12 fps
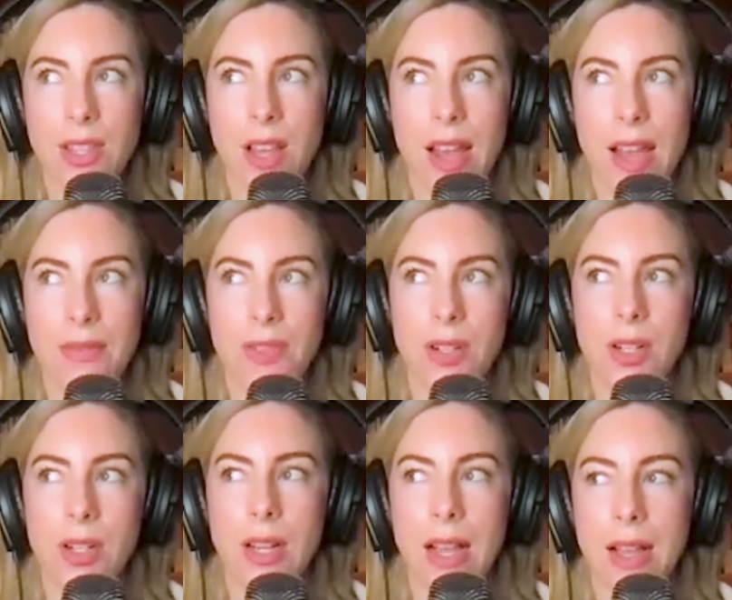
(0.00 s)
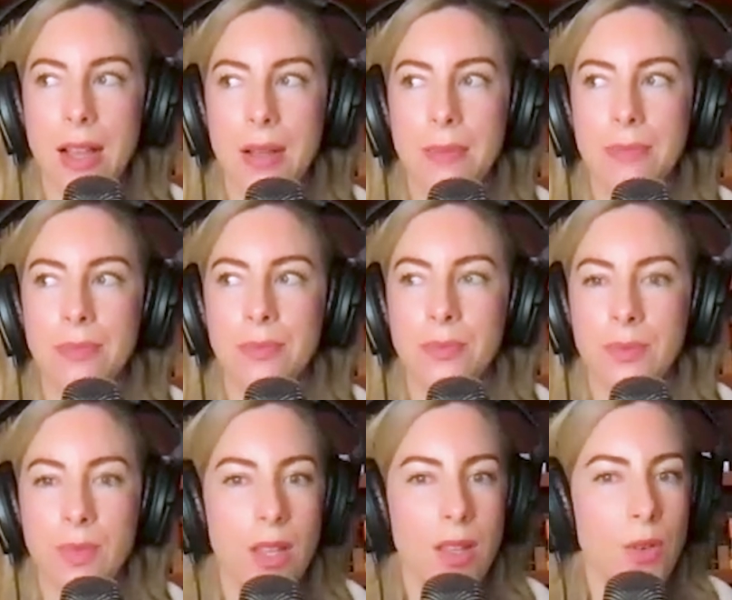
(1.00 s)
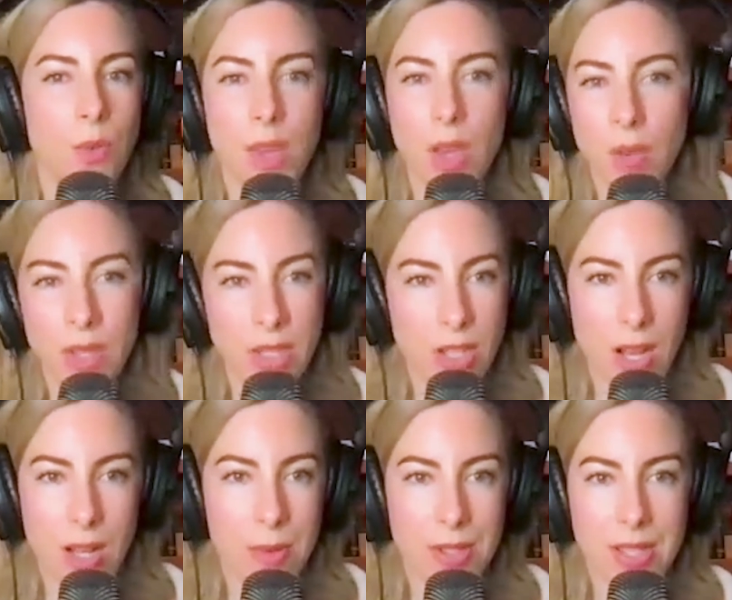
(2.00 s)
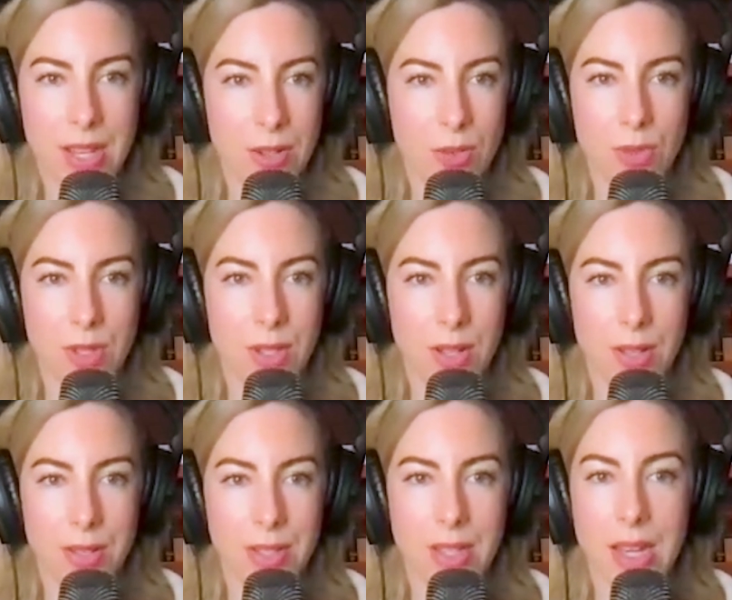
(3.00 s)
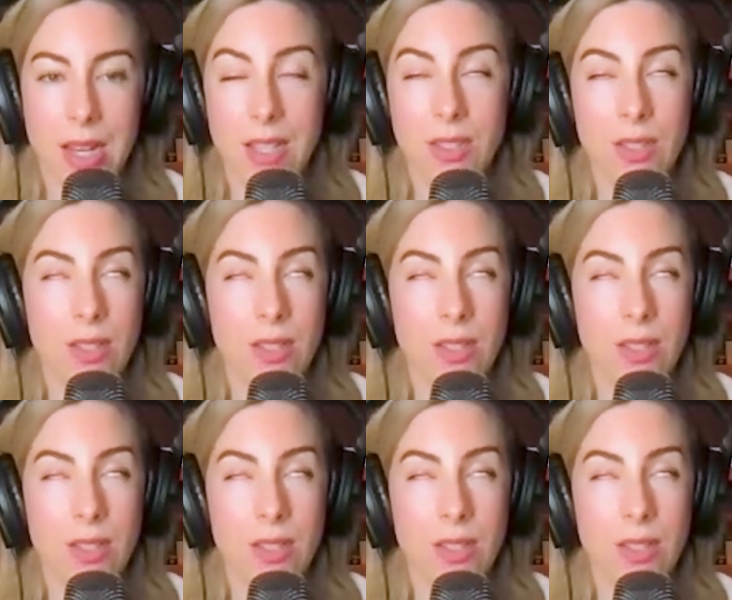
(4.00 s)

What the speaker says: sought after. We only talk about sexual assault, and it's,